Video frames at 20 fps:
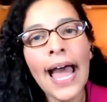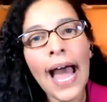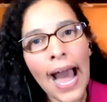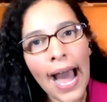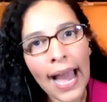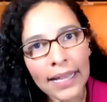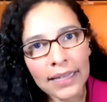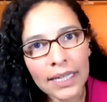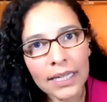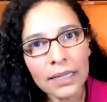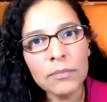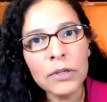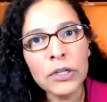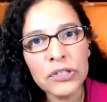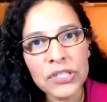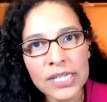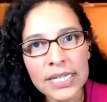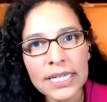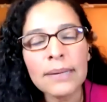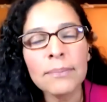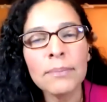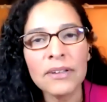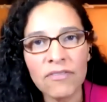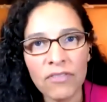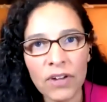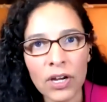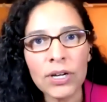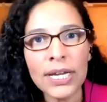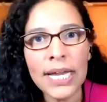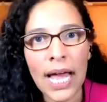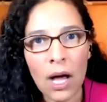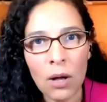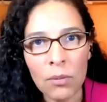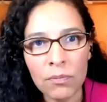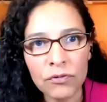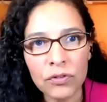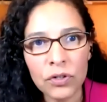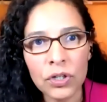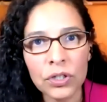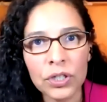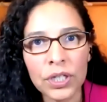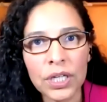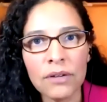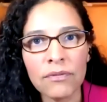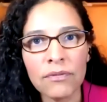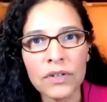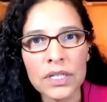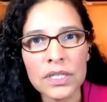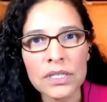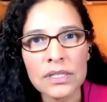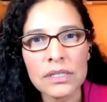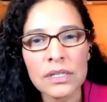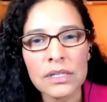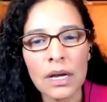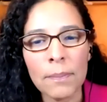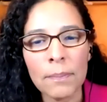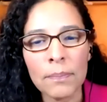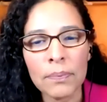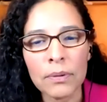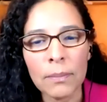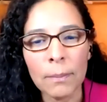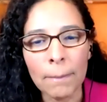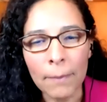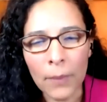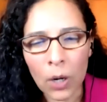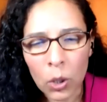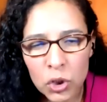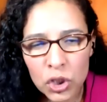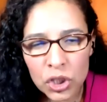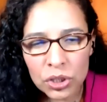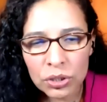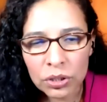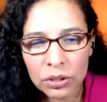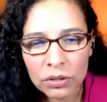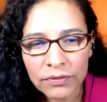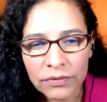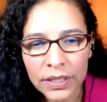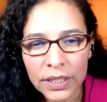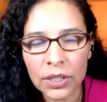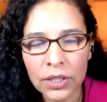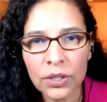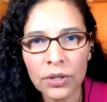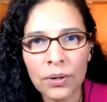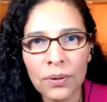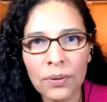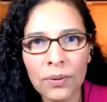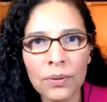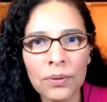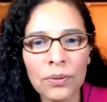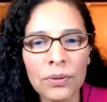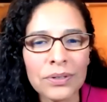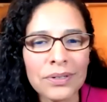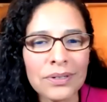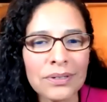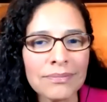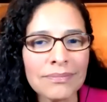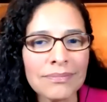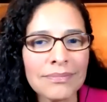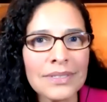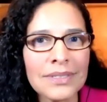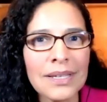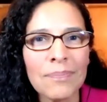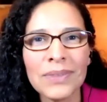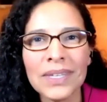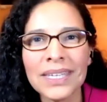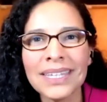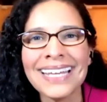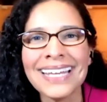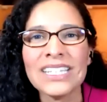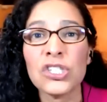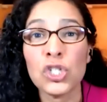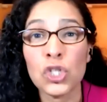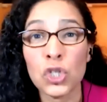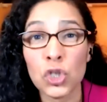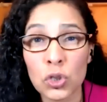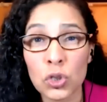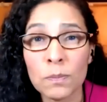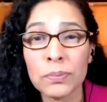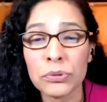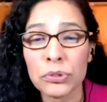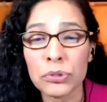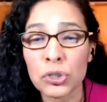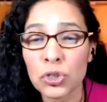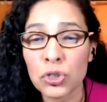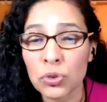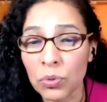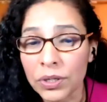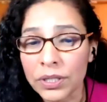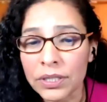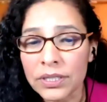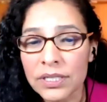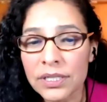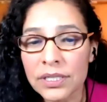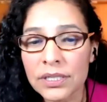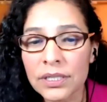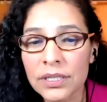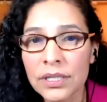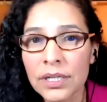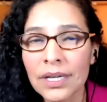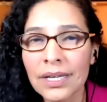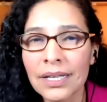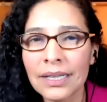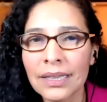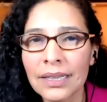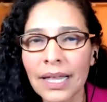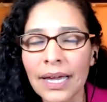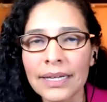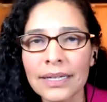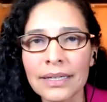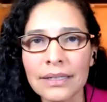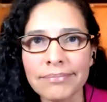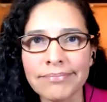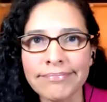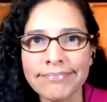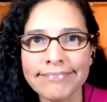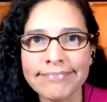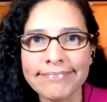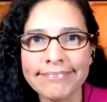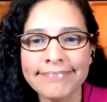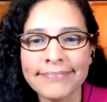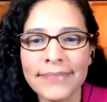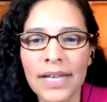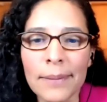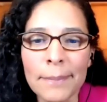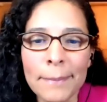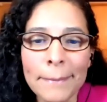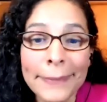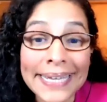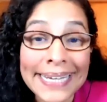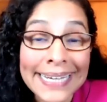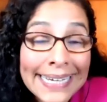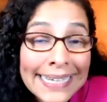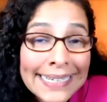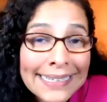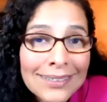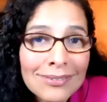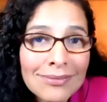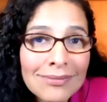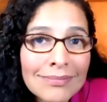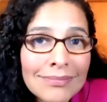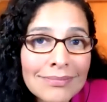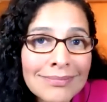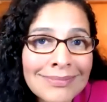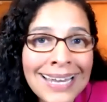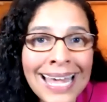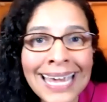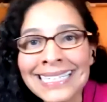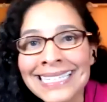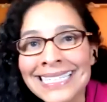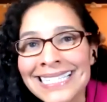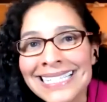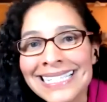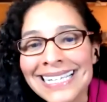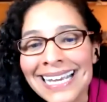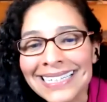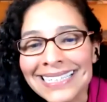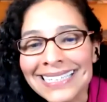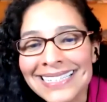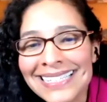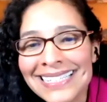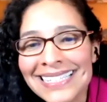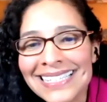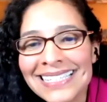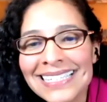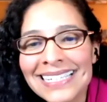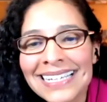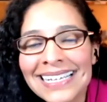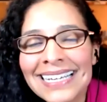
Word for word: I think music can be very helpful if it's a promotional video or something that's super short, like a minute, ninety seconds,